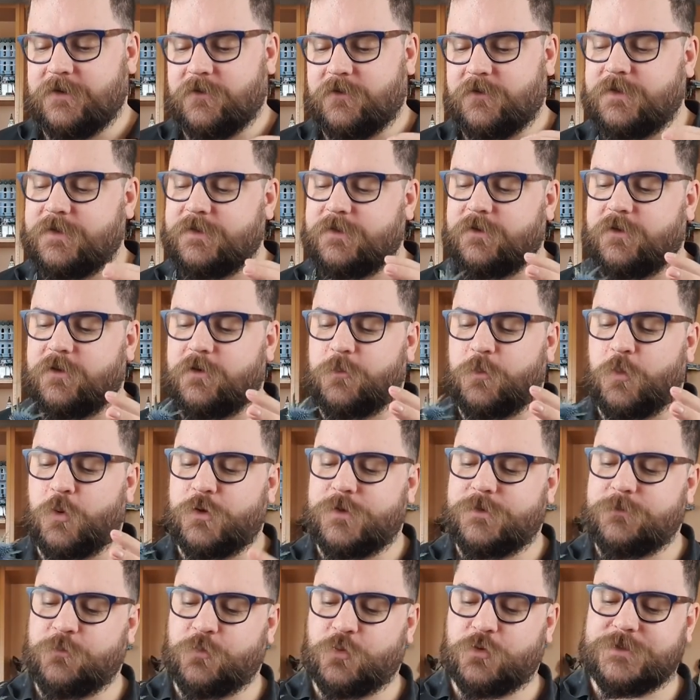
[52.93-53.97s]
I think they're going to pre
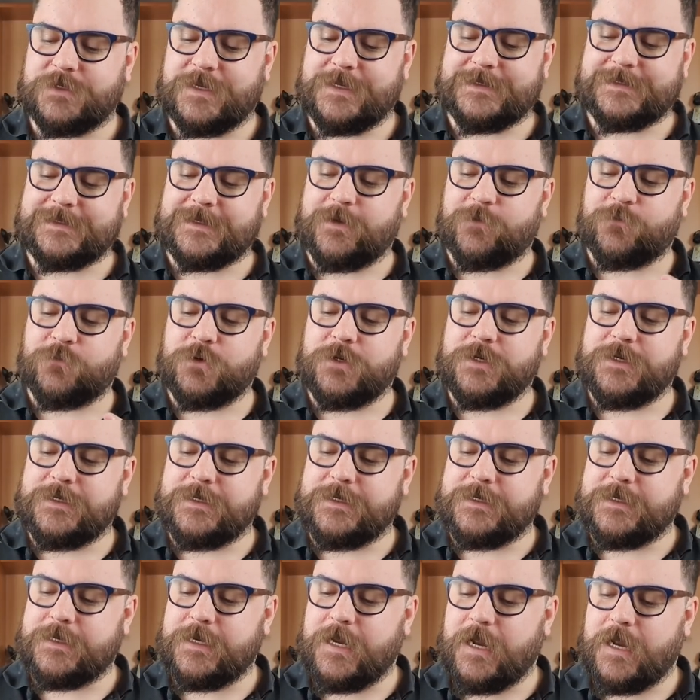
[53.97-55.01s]
present a
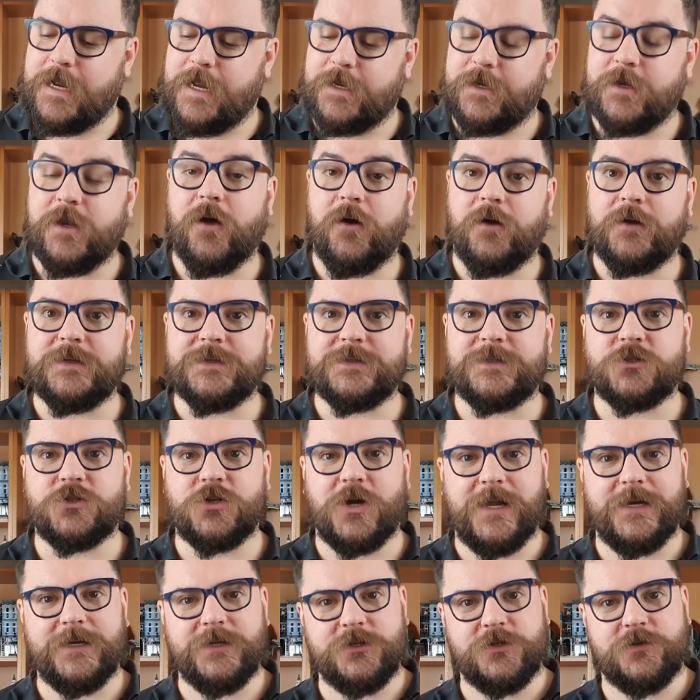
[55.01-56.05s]
really uh, nice
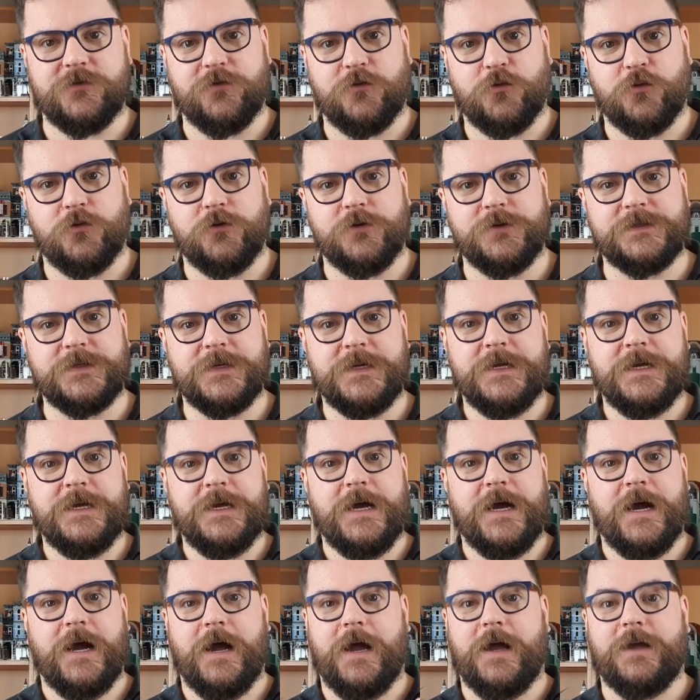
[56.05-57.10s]
challenge for us
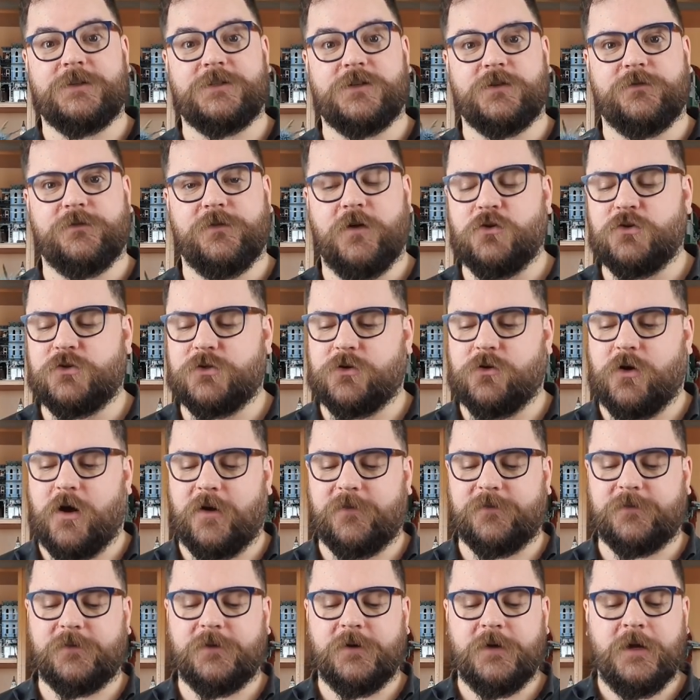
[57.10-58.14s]
uh, to
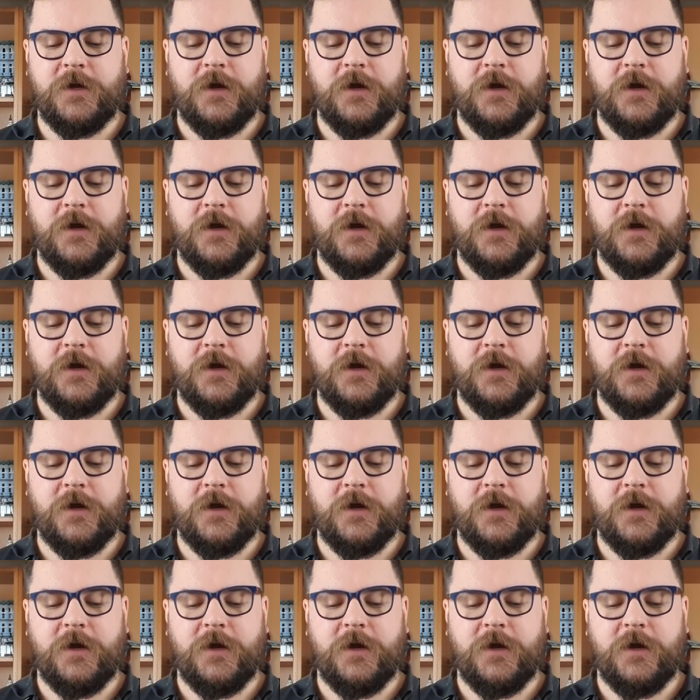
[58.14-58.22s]
photograph.